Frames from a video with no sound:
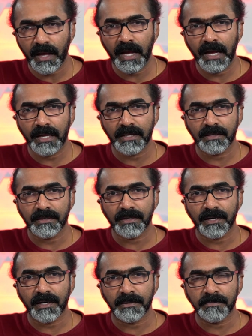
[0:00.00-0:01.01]
And
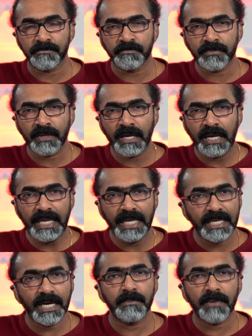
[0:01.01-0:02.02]

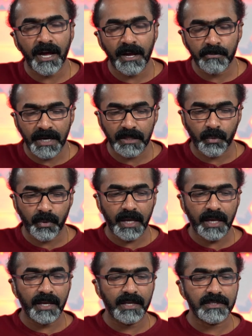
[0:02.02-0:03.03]
Ecamm Live, by the
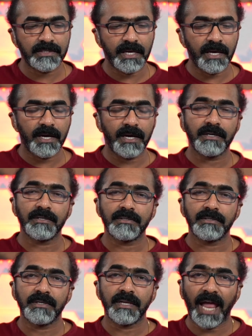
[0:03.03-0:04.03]
way, it's a
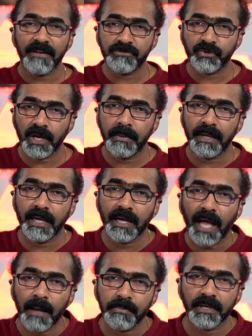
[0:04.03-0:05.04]
live
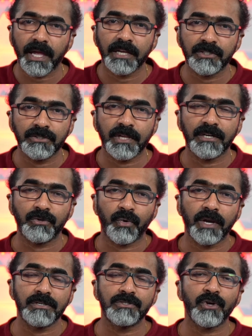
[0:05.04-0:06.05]
streaming application that
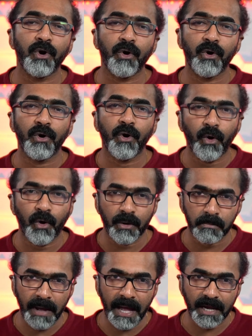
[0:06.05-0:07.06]
runs
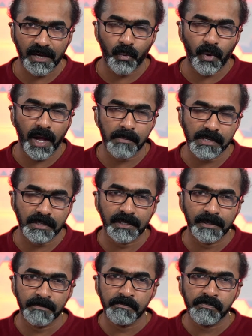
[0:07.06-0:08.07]
on Mac
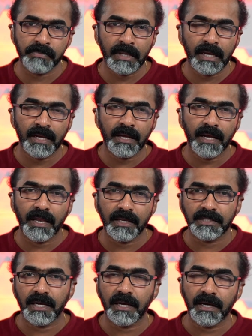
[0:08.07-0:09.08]
environment.
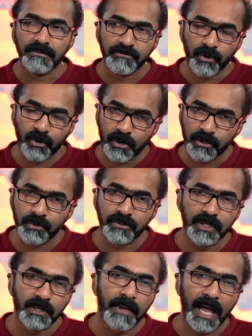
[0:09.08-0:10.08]
It's if you're
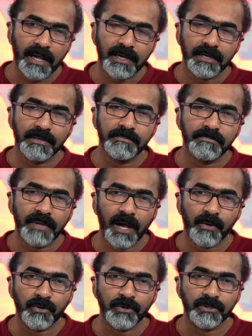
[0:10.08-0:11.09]
using Mac,
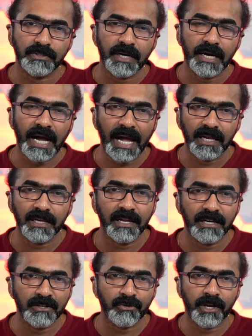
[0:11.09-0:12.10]
I would
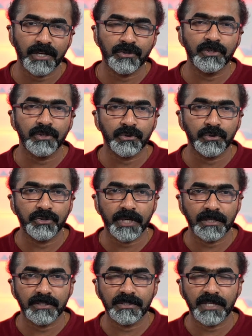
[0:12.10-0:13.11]
highly encourage you to
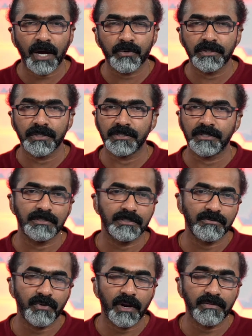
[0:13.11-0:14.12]
check this out. This
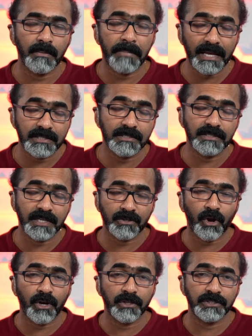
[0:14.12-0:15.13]
is one of the best
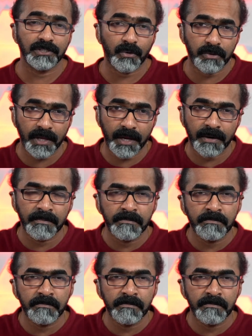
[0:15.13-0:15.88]
technologies out there.